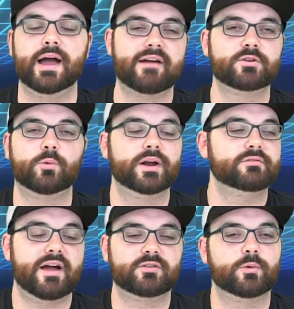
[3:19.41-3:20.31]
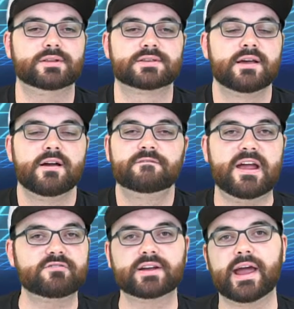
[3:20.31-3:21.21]
everyone's
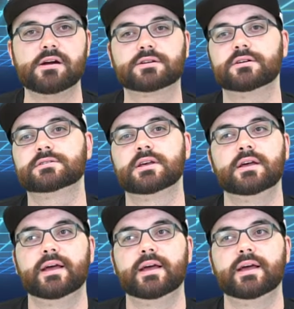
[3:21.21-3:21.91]
favorite characters